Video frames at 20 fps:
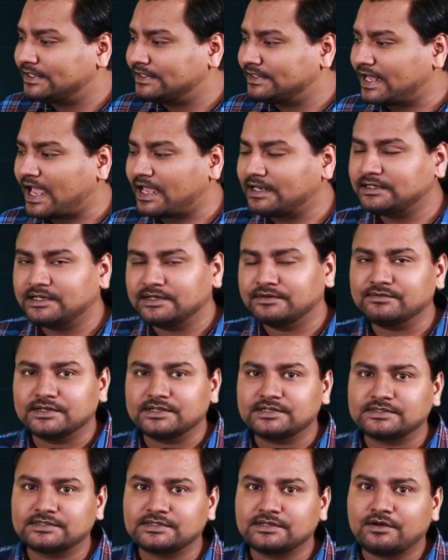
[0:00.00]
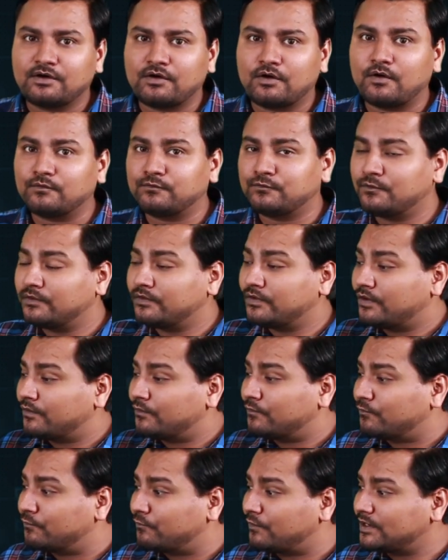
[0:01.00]
tan inverse of
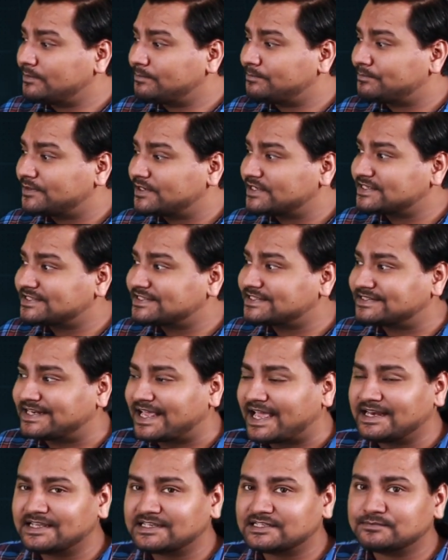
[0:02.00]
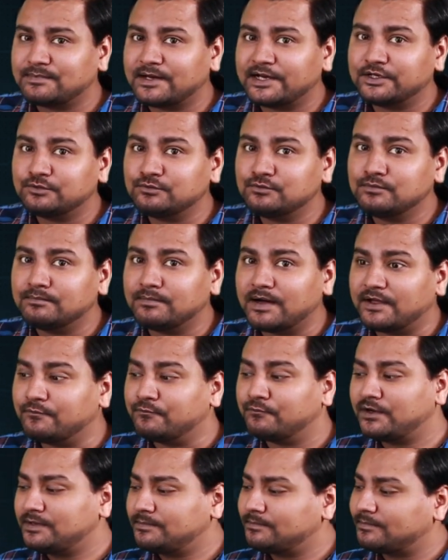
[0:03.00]
1 plus tan x by 2 by
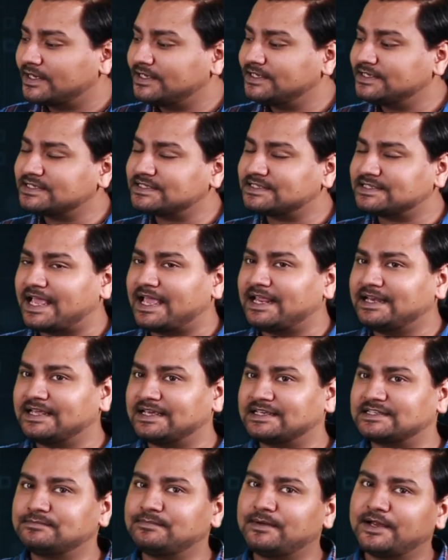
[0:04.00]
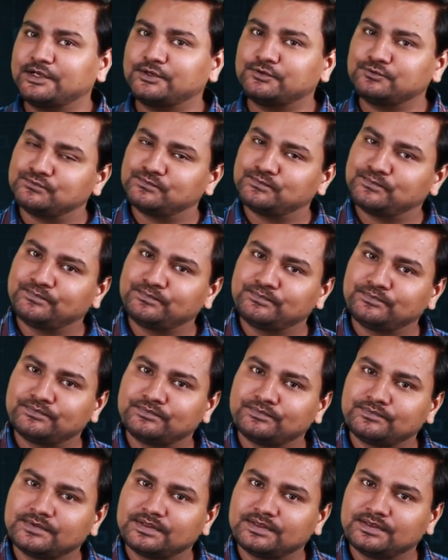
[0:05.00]
1 minus tan x by 2,
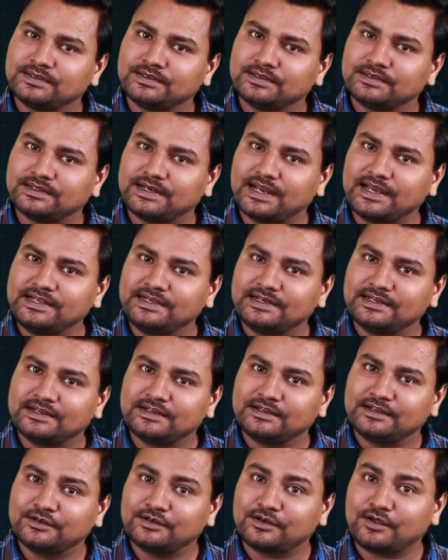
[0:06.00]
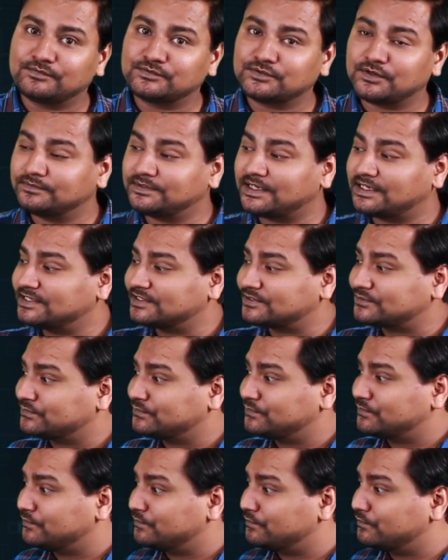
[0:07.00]
right? Now observe that this
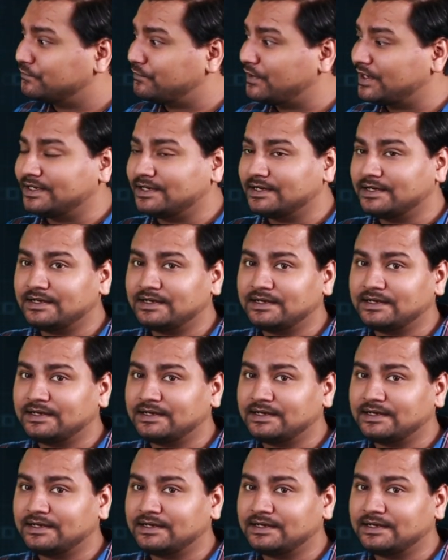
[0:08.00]
1